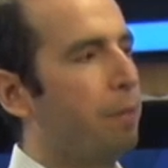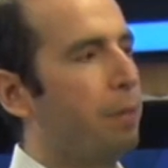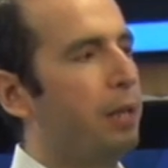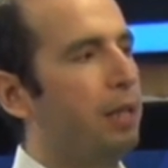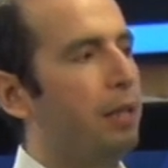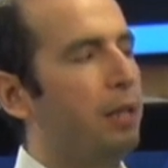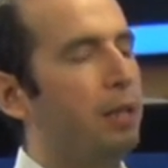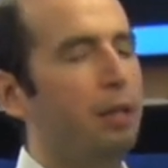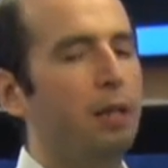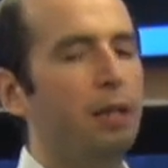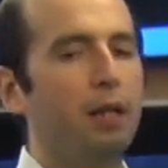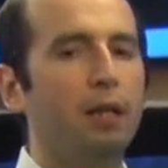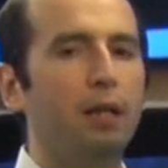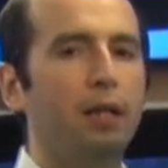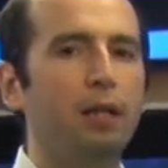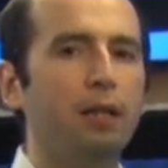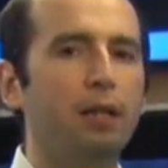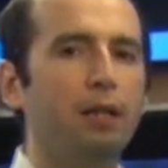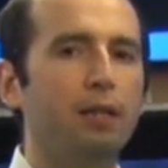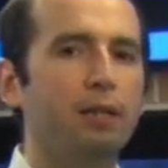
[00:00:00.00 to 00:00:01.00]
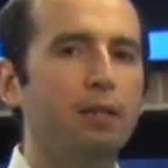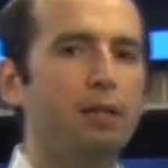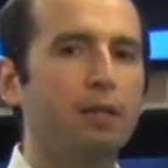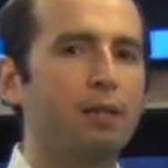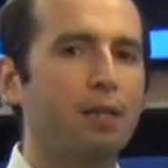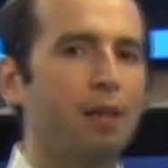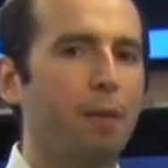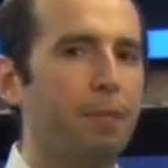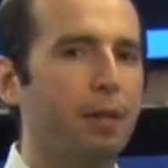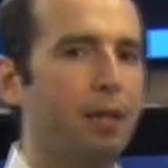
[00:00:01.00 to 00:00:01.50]
be uh,
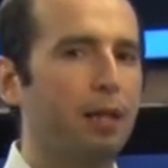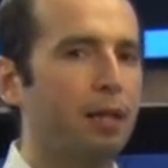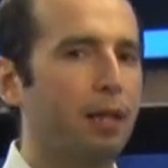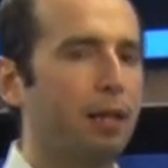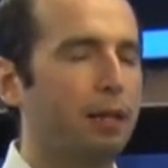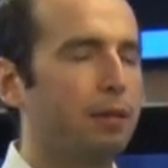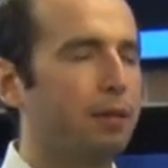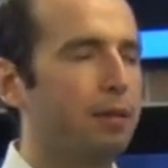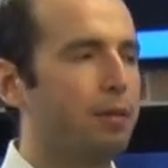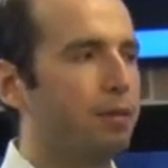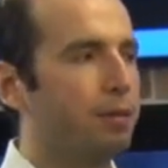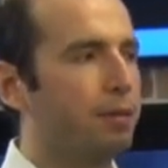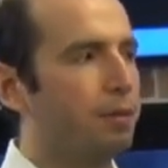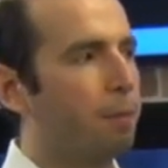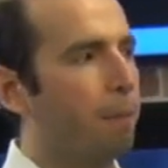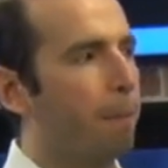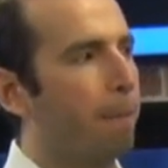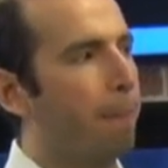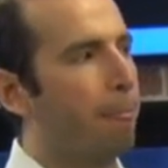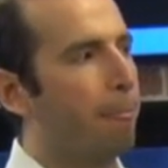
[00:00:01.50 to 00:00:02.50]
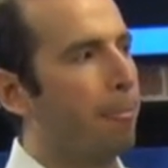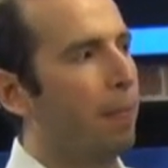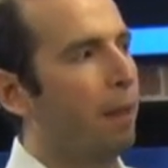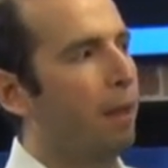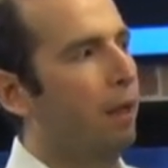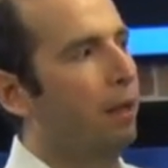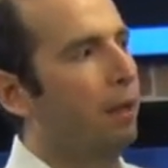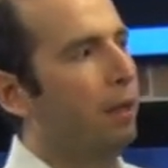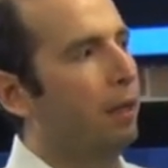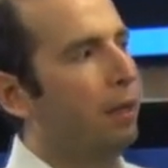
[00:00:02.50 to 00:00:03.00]
something like this.
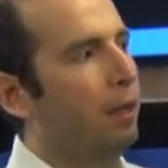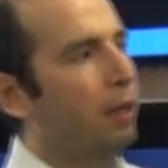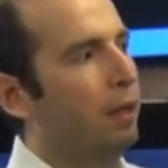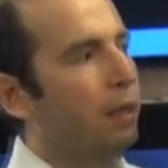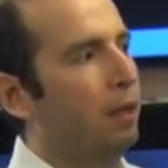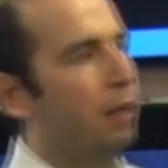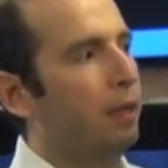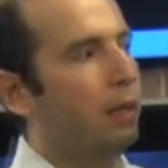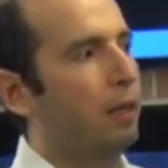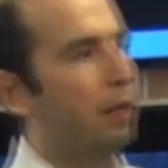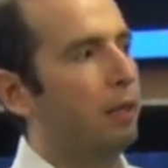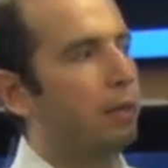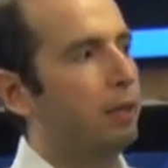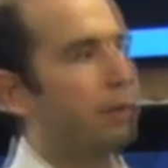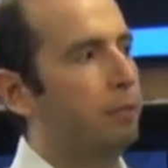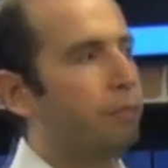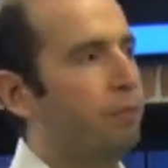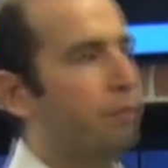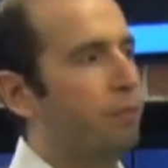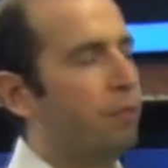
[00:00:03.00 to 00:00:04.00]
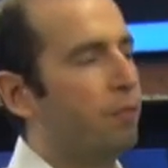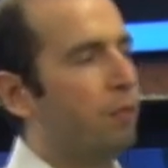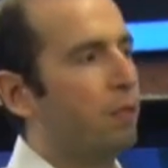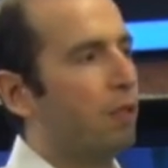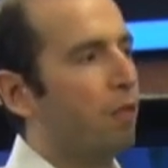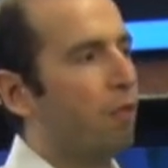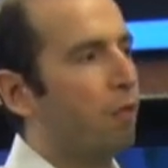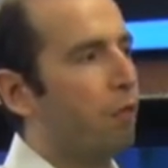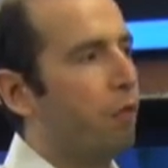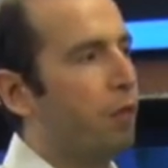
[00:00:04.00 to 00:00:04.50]
Um,
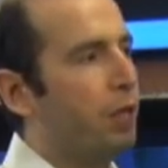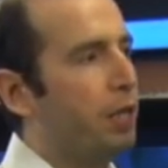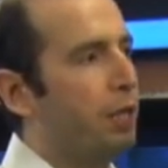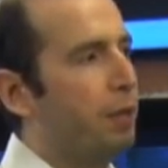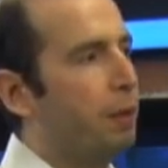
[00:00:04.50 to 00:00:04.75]
we